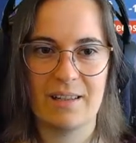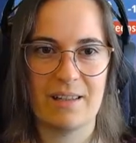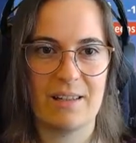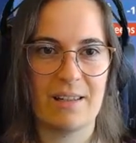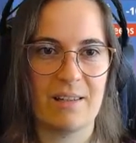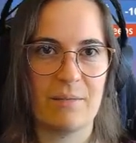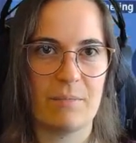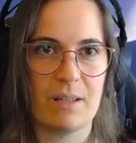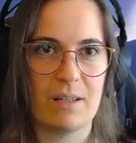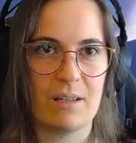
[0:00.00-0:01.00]
Um,
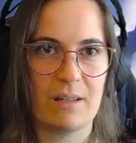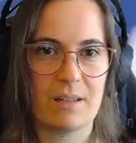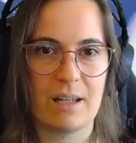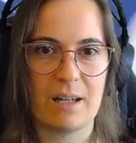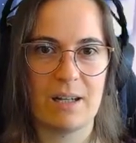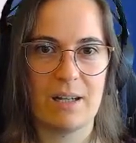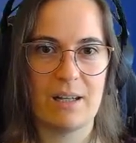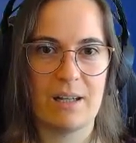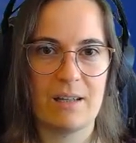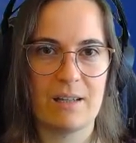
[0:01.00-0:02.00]
can
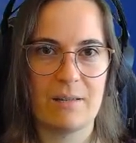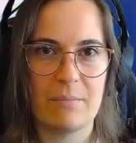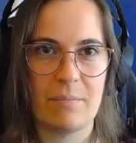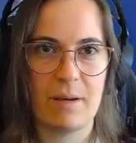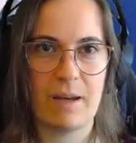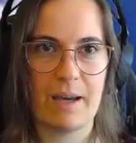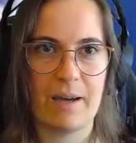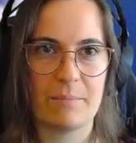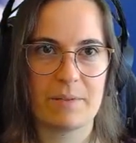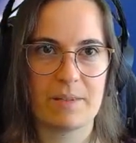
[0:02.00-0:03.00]
I
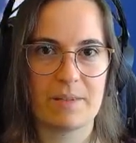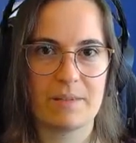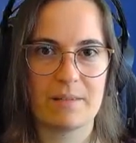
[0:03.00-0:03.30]
perhaps